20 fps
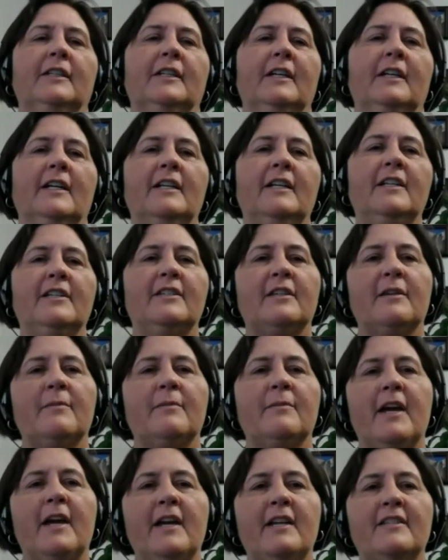in some
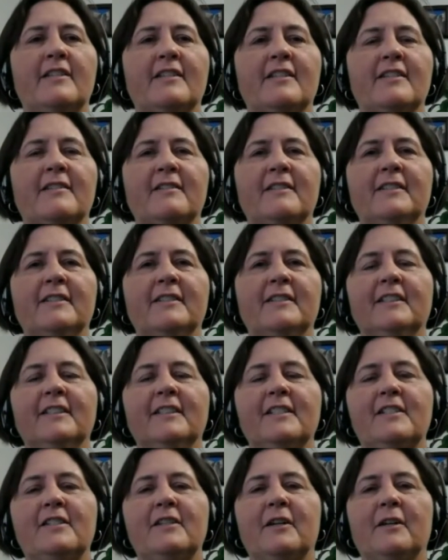cases.
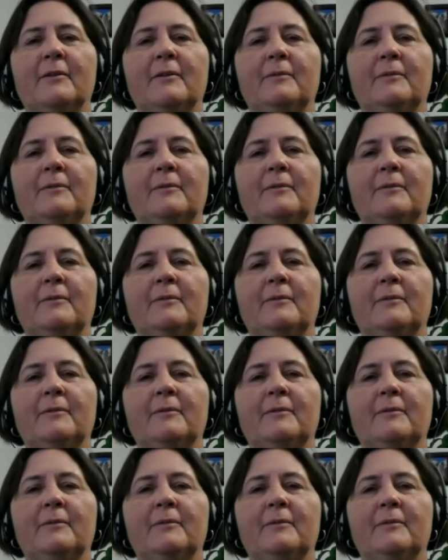So,